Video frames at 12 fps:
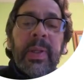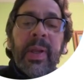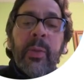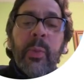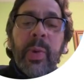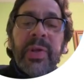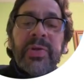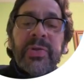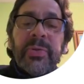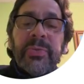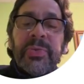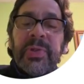
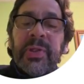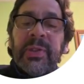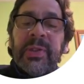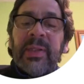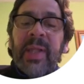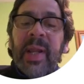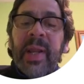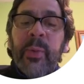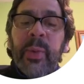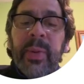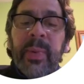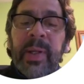equations that are
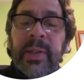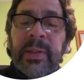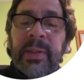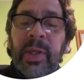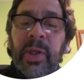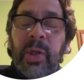equivalent